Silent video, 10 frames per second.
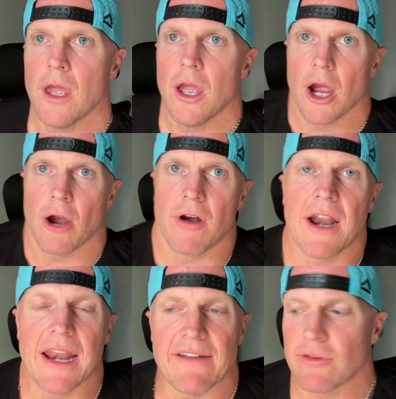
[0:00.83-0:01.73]
All right,
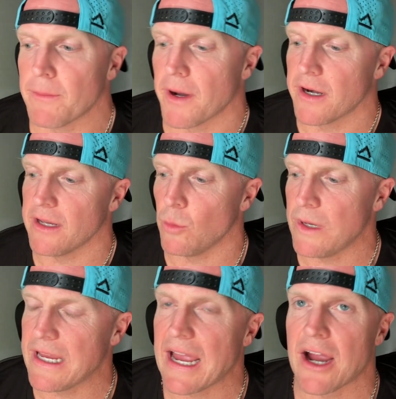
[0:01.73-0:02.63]
everybody.
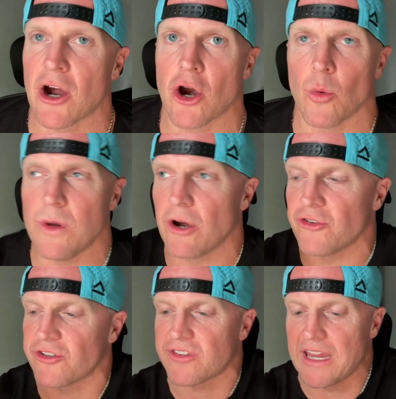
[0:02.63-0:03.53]
We are
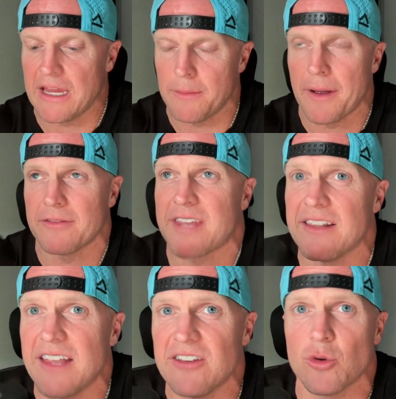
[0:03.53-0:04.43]
just about 10
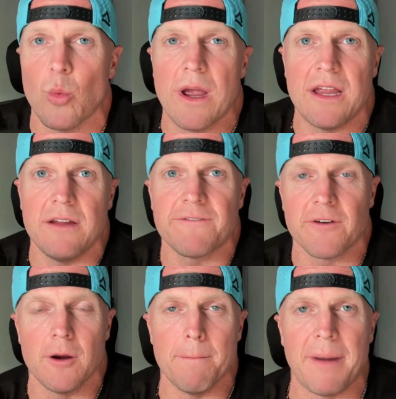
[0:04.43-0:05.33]
days away
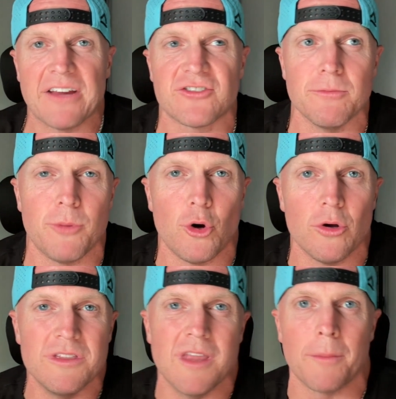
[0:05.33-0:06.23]
from Bison
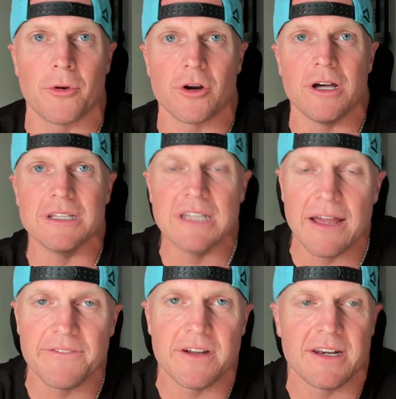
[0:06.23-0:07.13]
Bowl number
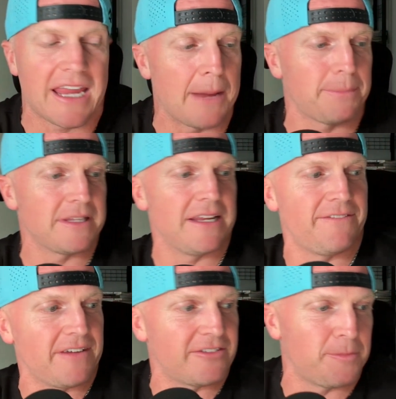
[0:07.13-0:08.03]
11. Can't
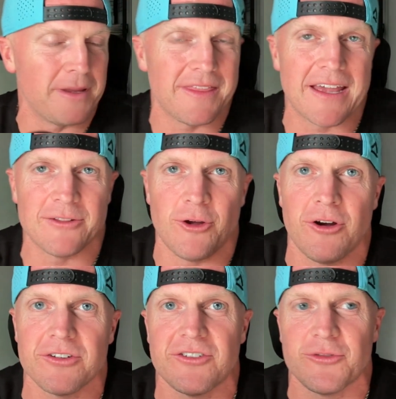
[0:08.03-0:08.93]
believe it's been that
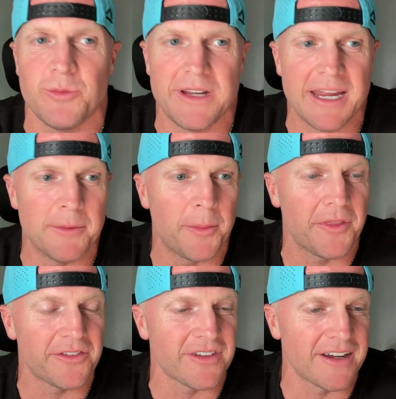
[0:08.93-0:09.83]
long since we came up with
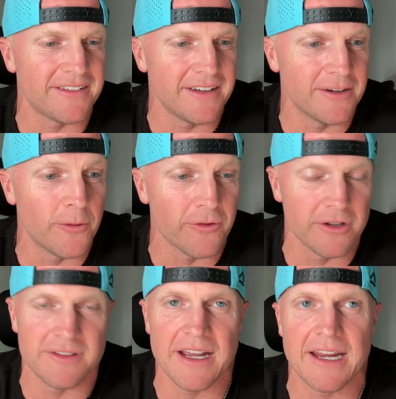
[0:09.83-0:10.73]
this idea over a
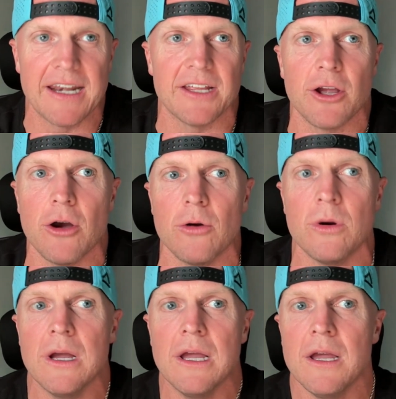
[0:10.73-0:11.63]
decade
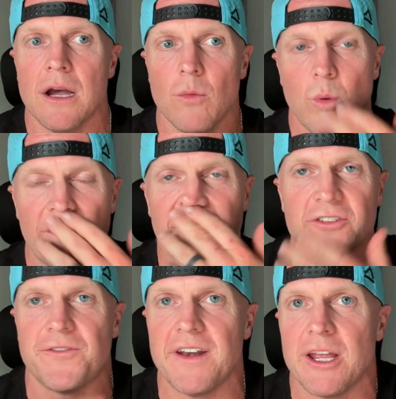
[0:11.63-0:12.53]
ago. What
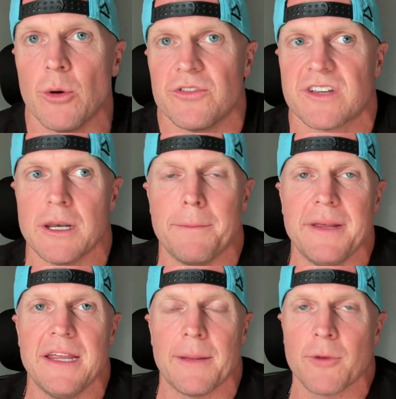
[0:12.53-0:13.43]
this video is going to
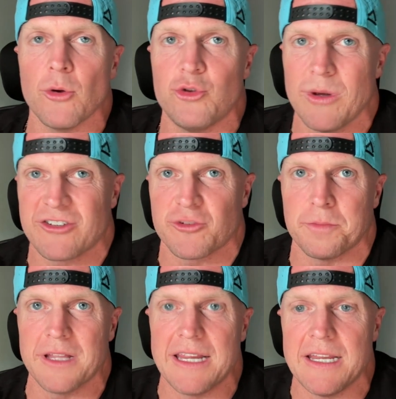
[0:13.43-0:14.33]
be, I'm going to
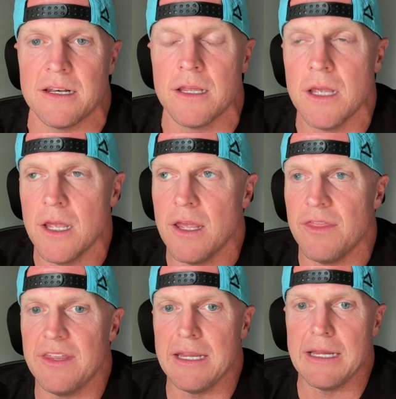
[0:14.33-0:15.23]
explain
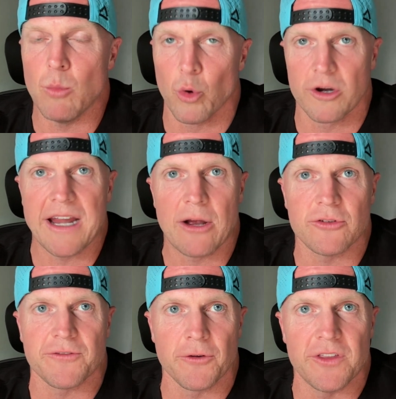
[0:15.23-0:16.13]
the
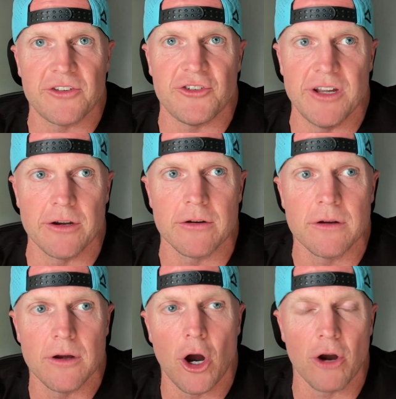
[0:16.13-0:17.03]
workouts for this
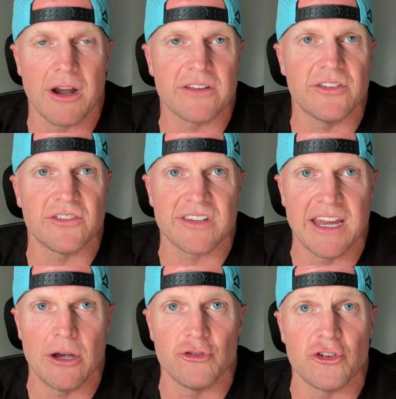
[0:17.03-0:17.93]
year, RX and
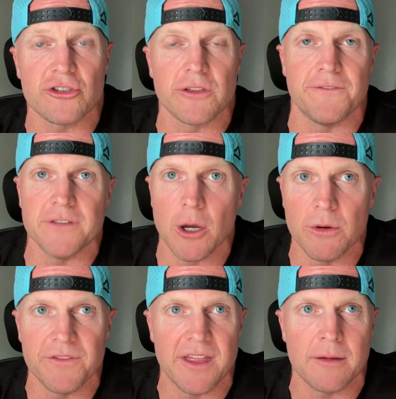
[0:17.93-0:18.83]
scale, just the flow
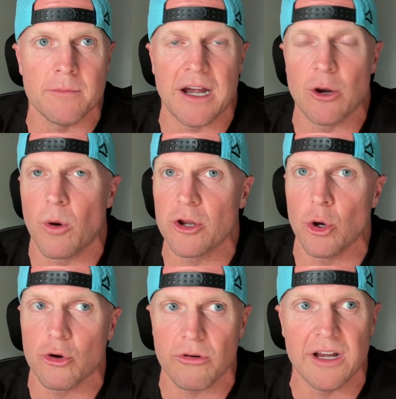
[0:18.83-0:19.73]
of them. I don't want to
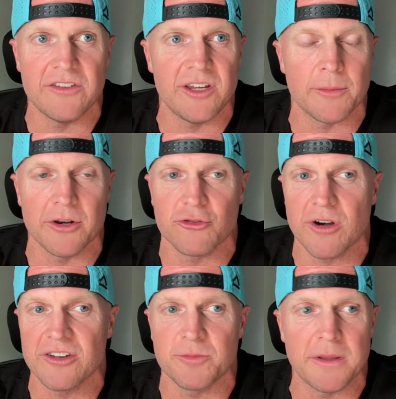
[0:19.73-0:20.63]
go crazy. I'm going to
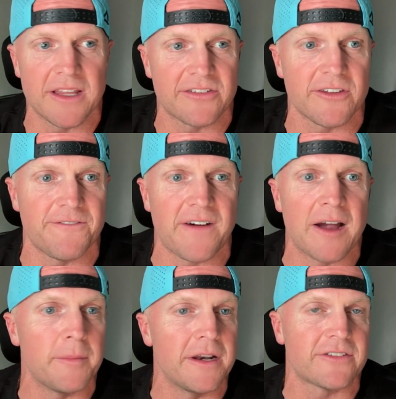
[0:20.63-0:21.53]
try to spend less than
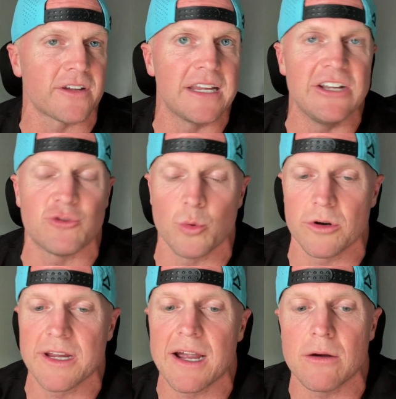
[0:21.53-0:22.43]
5 minutes on each
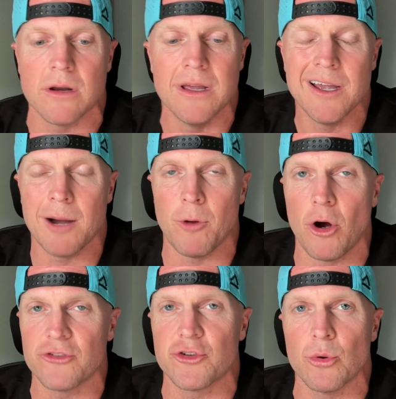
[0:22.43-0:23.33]
workout. I'm
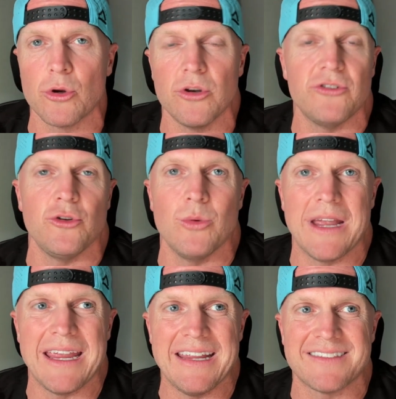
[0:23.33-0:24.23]
also going to do
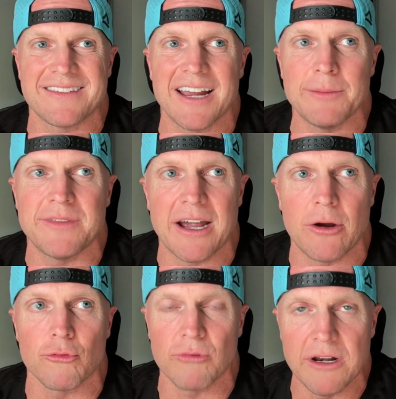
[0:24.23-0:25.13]
a typed
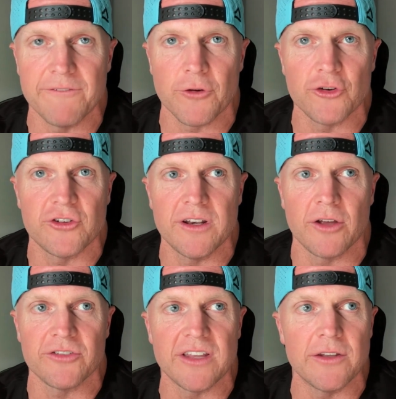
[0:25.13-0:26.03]
out written version.
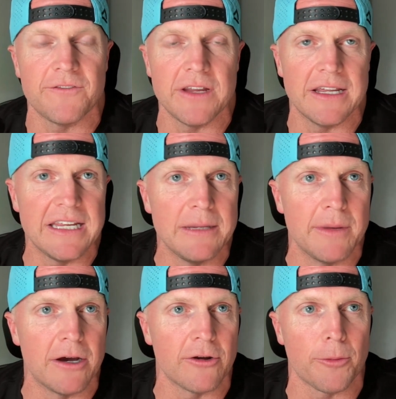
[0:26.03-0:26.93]
I'll send it via
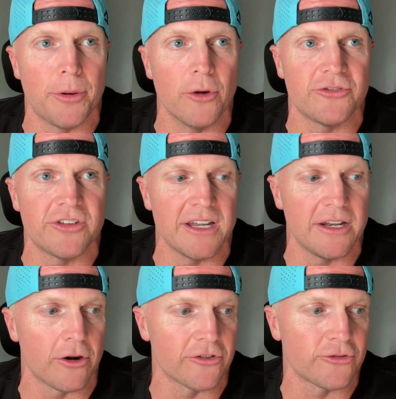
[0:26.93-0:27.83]
email and I'll post it
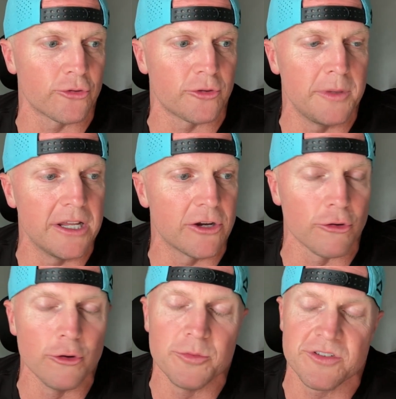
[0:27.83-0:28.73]
in our social media
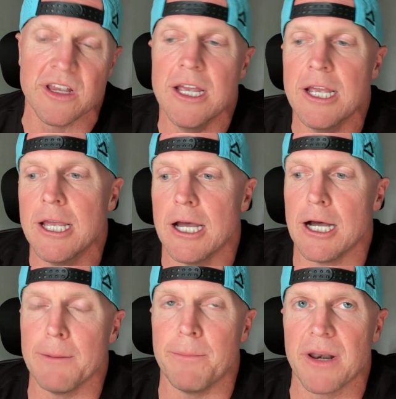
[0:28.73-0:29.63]
groups.
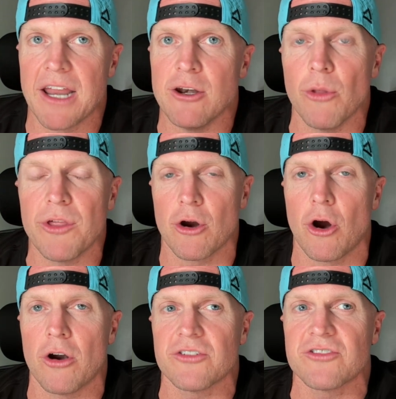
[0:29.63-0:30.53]
But I know there
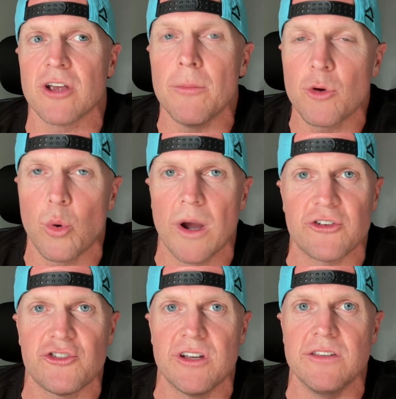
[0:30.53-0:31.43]
are some
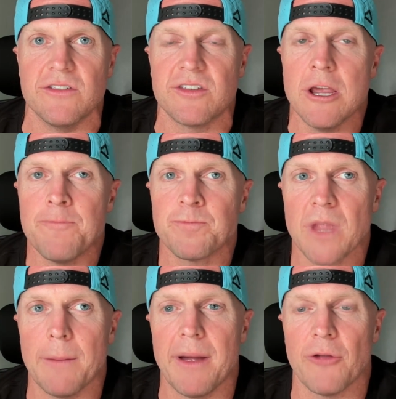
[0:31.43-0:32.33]
questions
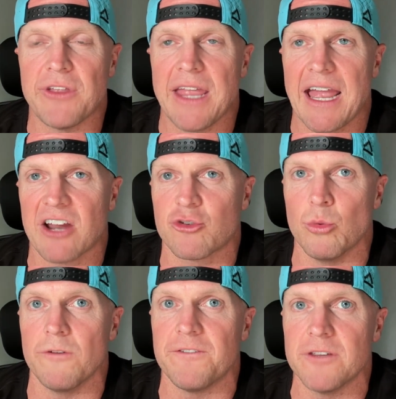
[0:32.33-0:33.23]
about the
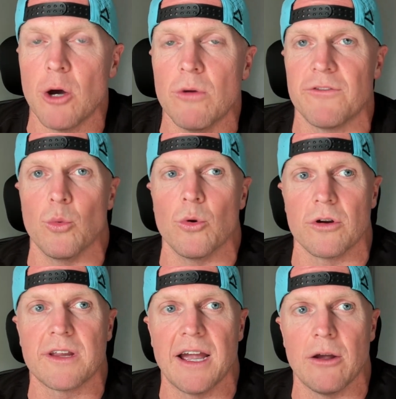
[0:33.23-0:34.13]
actual flow of the
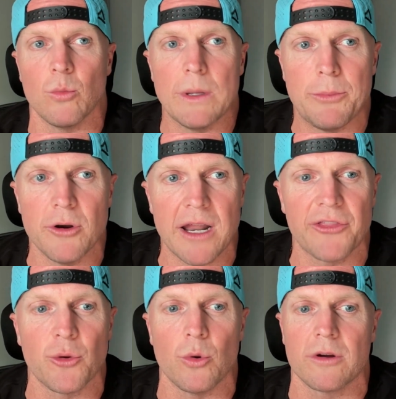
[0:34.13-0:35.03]
workout. We put out
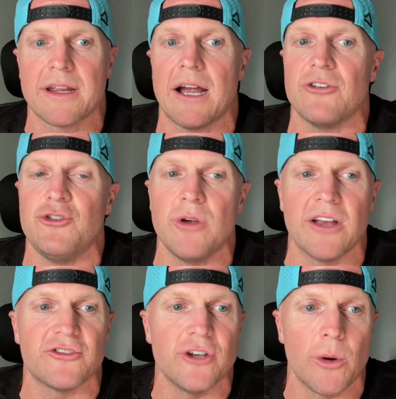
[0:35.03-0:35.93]
the workouts. You
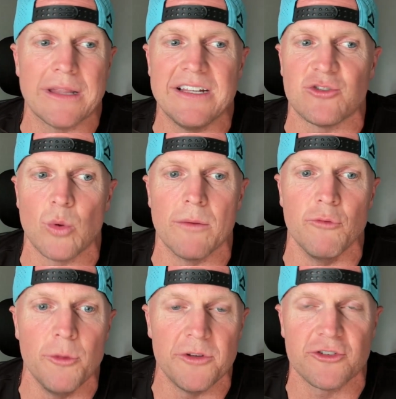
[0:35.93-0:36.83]
guys know at least what
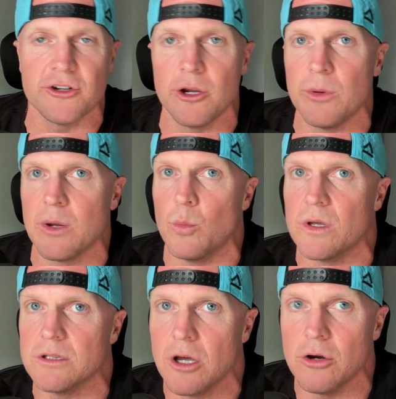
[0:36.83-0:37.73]
movements you're doing and
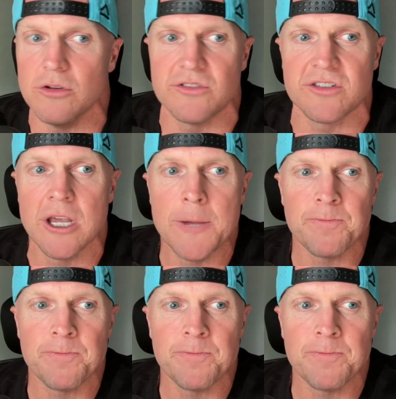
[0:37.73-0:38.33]
what loads.